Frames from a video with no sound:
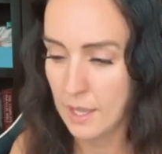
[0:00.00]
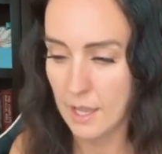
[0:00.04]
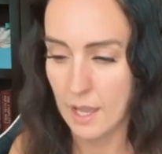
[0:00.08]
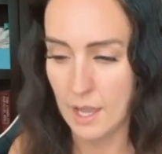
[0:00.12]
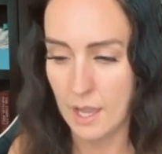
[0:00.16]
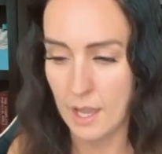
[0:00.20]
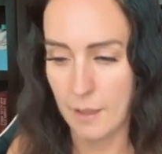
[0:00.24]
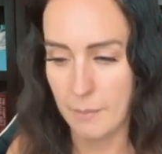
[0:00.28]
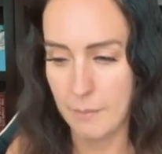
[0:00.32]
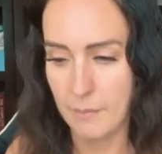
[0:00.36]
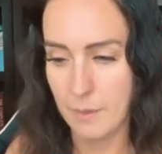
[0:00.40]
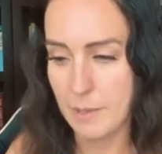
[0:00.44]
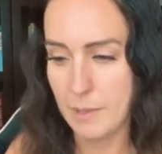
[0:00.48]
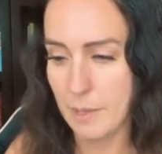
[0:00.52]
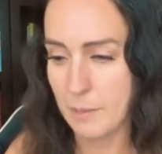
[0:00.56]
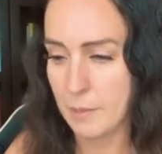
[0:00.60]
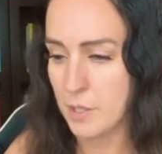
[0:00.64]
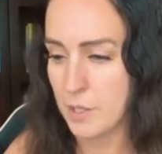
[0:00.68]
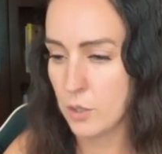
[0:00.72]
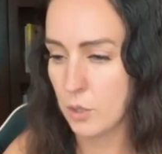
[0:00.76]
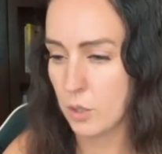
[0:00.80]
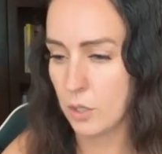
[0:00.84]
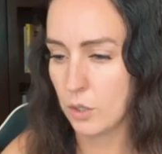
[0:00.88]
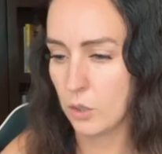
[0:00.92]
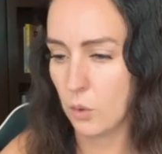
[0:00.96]
Um,
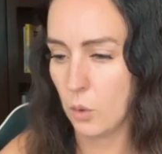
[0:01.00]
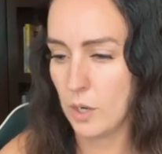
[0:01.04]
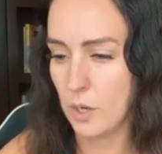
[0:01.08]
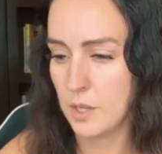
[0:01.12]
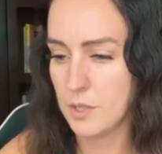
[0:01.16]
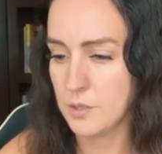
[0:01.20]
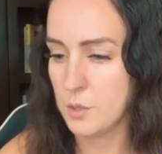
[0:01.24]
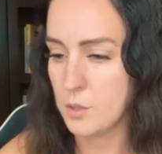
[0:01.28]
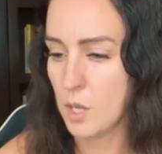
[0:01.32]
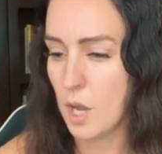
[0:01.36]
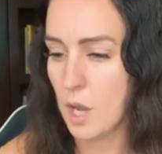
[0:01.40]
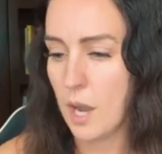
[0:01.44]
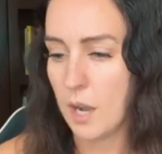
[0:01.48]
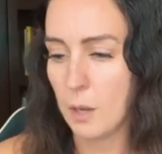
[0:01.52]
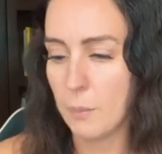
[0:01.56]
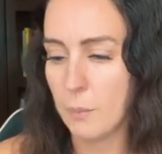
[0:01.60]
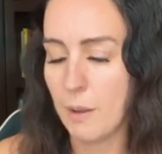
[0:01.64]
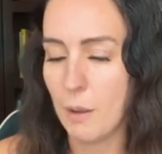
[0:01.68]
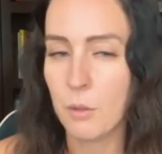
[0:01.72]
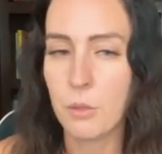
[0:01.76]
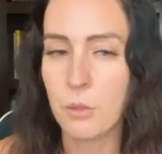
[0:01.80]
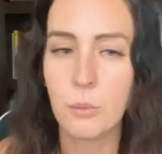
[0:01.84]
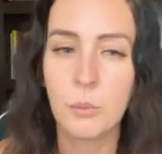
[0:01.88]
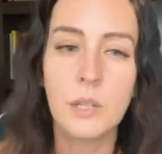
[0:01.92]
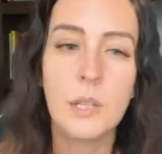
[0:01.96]
maybe you're going to talk
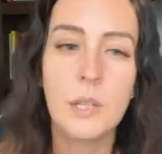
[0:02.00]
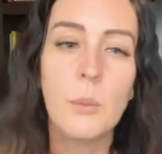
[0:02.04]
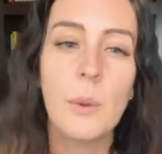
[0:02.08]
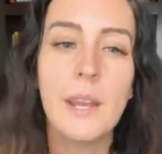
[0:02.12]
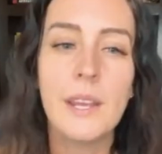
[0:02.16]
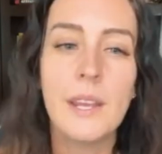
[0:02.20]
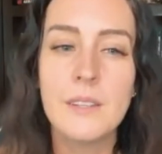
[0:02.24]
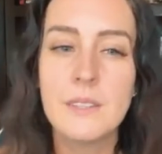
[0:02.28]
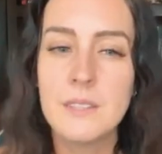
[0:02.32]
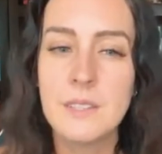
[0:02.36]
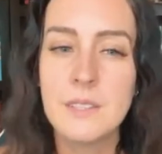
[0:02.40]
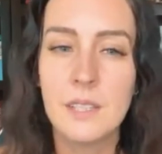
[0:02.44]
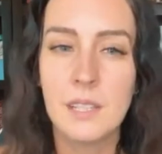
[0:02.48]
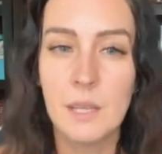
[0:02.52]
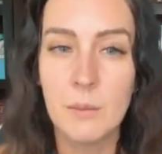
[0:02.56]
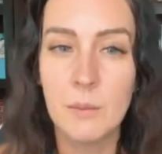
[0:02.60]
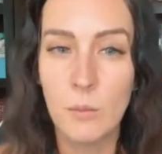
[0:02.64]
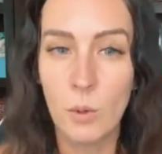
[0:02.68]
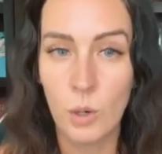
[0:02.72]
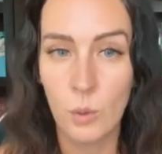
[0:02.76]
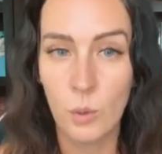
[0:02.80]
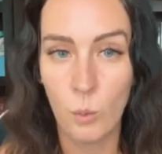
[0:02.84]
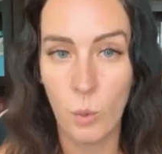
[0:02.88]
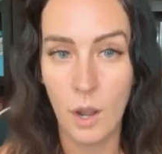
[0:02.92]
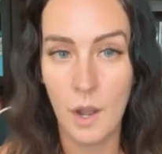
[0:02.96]
about three ways to get
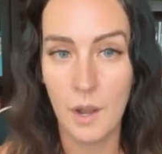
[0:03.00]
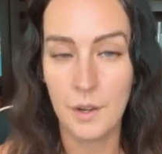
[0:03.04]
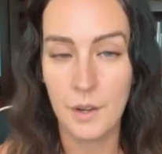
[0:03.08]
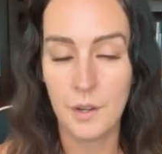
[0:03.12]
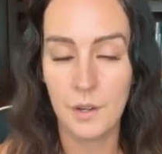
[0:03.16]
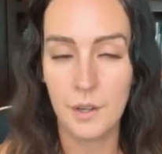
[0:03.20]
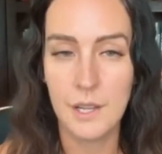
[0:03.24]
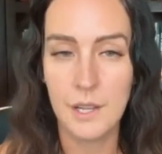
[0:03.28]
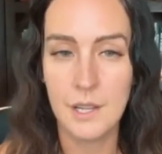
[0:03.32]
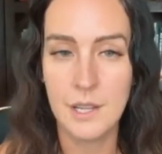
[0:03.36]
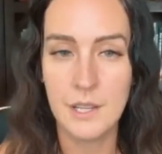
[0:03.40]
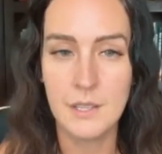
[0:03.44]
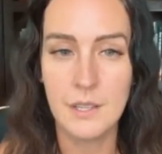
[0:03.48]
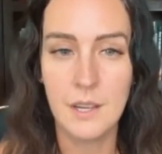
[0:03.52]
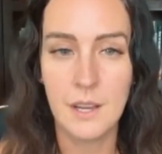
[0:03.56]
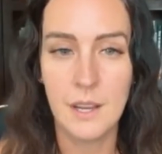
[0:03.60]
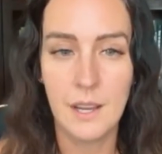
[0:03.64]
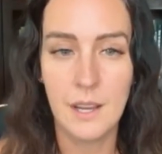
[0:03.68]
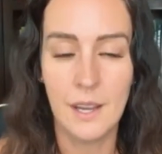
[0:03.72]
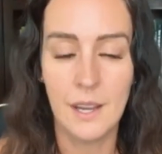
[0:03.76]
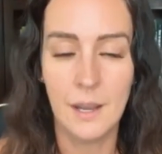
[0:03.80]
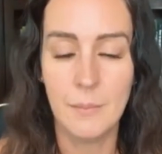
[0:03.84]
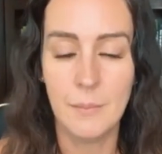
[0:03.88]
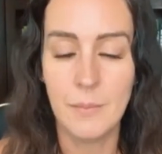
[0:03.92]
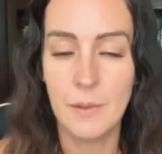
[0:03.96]
more water in
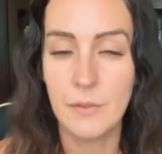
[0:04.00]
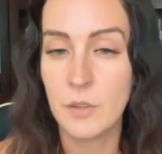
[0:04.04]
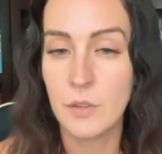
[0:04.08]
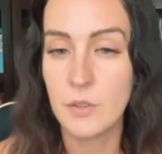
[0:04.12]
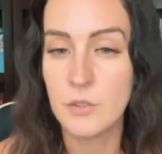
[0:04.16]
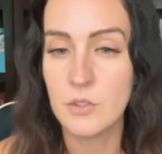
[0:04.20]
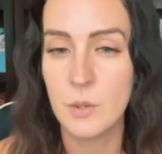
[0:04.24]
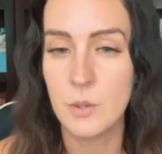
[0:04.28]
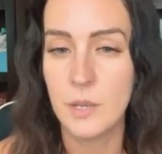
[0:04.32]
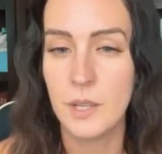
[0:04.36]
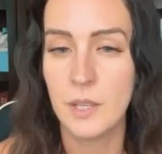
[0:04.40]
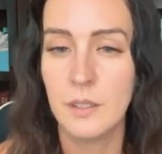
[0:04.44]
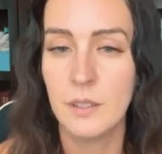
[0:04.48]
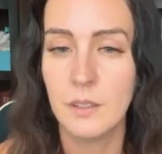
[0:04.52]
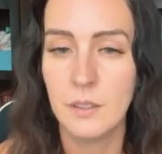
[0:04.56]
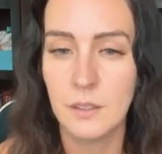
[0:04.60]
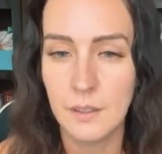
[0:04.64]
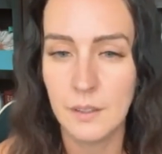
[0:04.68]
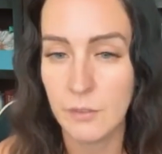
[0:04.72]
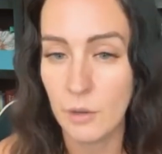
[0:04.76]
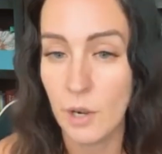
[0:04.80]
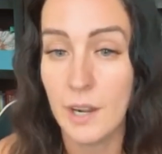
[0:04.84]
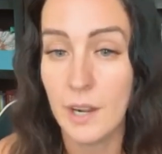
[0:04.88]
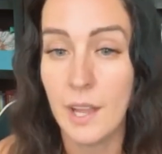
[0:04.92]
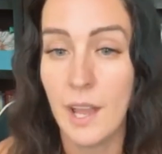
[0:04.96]
um, if you're doing
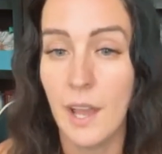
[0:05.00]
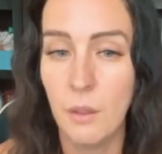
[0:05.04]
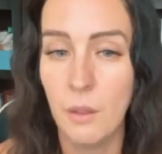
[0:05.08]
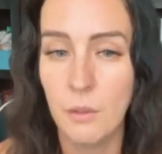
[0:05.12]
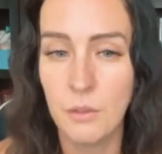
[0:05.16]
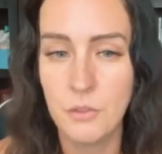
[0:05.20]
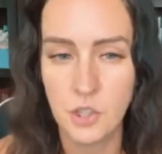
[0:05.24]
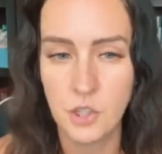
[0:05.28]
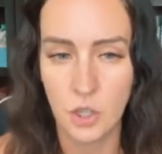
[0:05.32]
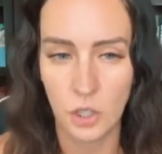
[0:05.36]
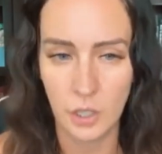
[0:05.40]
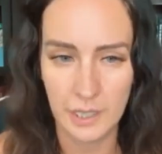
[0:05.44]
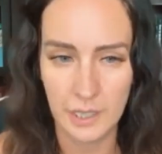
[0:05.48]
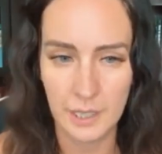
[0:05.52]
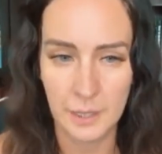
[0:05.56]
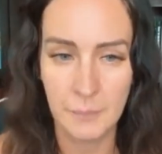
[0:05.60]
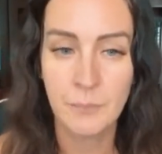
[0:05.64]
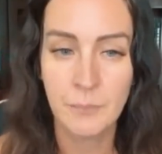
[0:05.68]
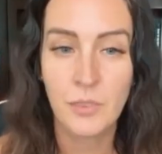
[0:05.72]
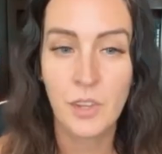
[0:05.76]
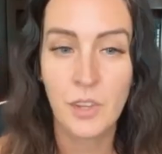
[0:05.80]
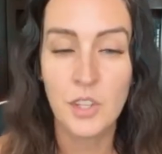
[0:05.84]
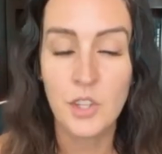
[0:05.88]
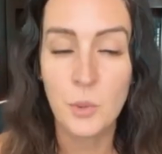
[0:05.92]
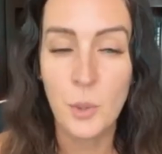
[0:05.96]
if you're on a health journey
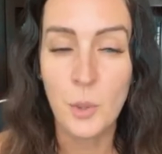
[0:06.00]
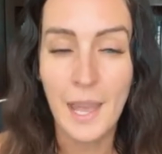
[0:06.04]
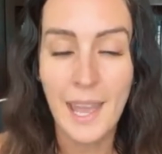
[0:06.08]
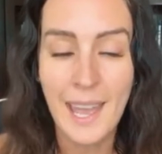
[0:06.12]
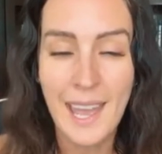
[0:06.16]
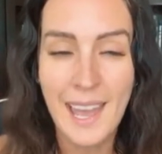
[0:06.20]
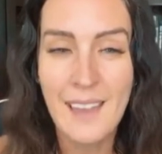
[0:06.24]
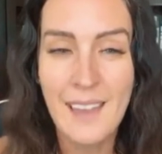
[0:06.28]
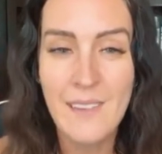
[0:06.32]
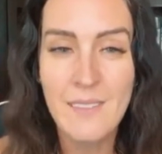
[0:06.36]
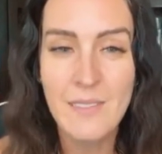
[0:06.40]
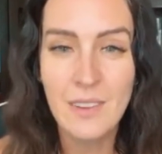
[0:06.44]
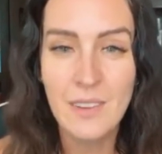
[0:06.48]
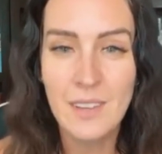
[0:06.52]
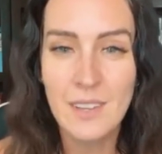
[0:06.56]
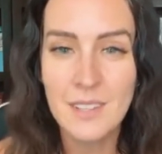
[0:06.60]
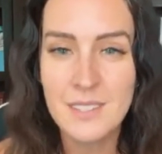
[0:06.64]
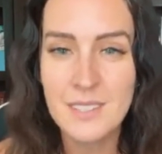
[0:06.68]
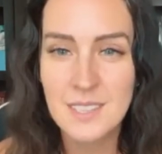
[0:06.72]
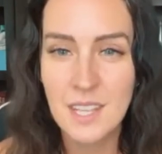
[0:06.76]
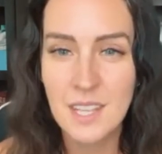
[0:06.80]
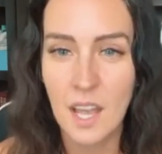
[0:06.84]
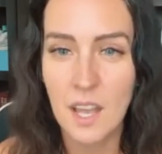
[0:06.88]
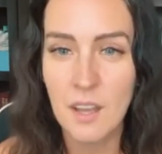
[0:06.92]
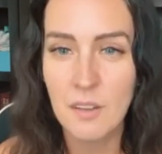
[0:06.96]
you have
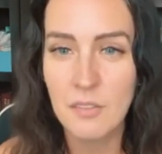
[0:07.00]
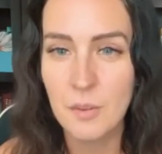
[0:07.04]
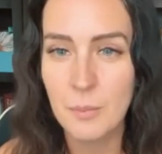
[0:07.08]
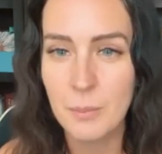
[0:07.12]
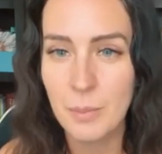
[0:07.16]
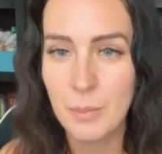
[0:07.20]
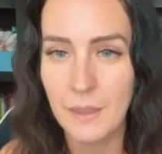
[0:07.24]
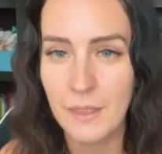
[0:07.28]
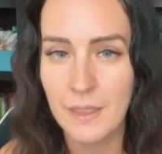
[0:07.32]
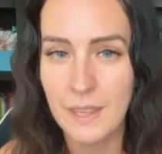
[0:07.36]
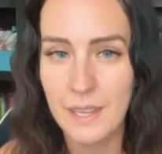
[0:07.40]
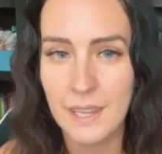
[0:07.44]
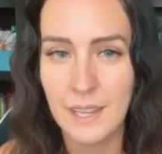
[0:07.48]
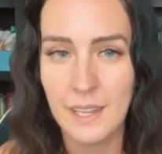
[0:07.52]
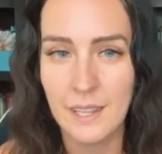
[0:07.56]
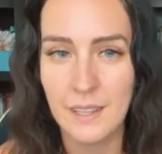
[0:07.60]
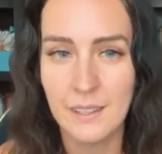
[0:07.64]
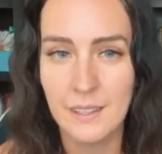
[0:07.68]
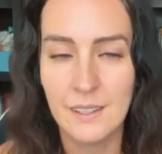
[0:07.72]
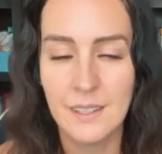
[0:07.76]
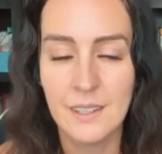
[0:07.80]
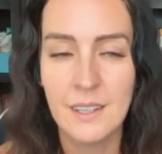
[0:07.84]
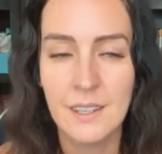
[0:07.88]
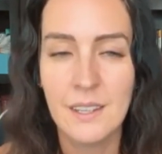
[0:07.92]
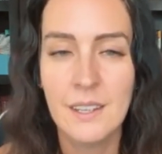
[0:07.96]
stuff
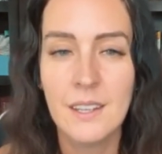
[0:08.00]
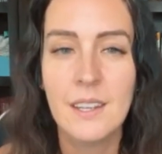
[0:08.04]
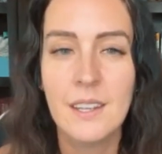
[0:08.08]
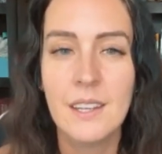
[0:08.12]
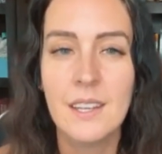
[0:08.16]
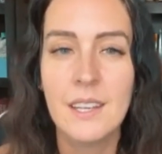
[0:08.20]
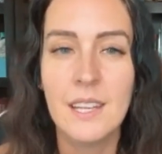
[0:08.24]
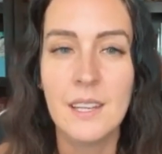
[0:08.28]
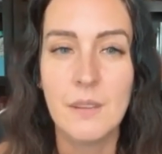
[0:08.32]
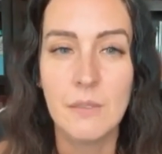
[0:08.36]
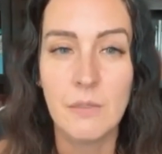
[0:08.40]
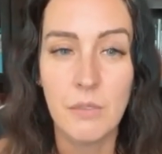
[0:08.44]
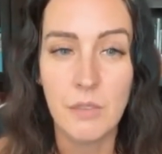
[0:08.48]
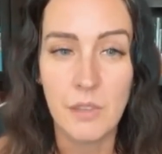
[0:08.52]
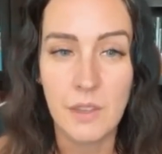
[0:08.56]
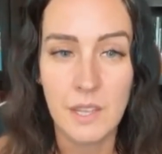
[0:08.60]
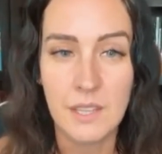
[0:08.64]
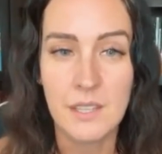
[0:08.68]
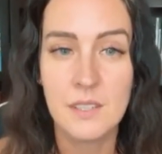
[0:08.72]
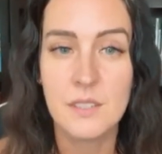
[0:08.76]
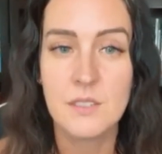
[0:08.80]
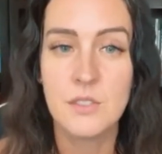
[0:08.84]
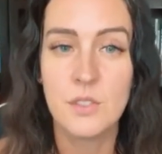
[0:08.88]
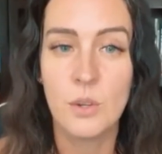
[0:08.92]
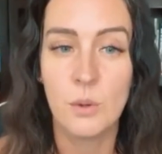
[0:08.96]
planned if
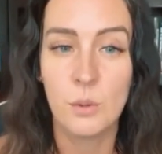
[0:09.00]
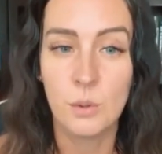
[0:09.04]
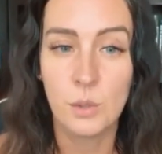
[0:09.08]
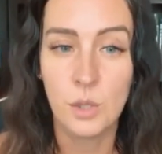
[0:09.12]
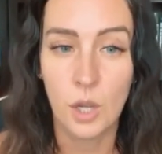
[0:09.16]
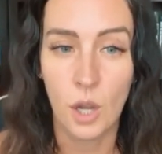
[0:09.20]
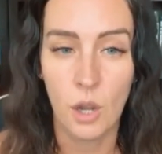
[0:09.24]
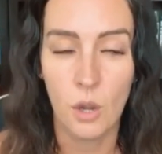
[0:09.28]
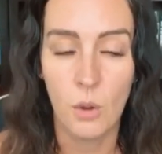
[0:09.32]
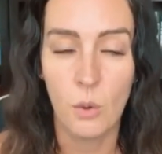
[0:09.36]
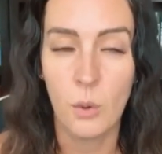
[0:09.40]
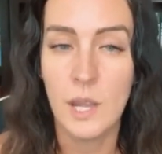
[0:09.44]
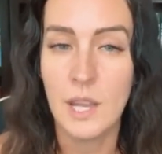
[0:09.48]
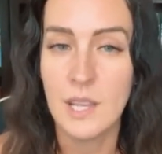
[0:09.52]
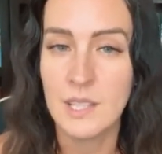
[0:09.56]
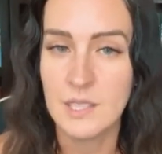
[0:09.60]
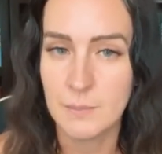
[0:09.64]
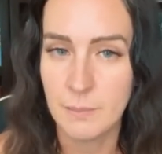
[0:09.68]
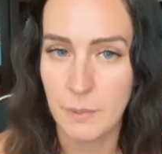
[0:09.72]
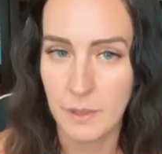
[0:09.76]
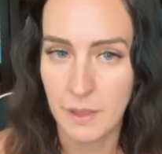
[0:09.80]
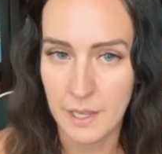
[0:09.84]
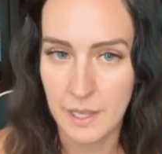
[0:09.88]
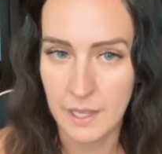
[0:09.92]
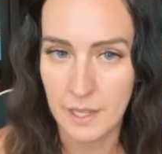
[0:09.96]
things don't go as
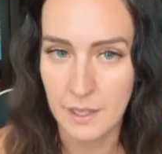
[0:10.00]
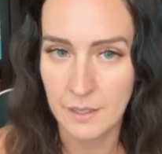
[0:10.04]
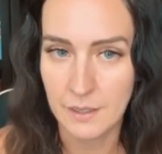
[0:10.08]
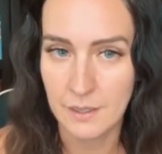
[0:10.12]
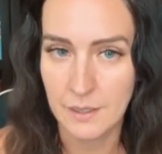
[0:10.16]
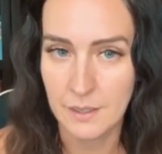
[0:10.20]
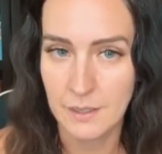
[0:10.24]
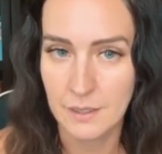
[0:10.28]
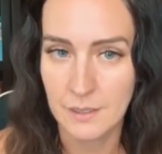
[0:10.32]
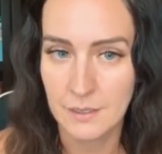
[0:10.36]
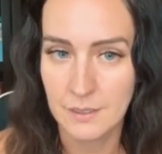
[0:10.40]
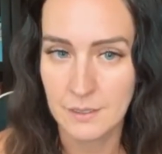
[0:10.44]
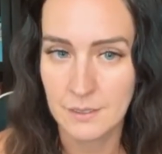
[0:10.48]
planned.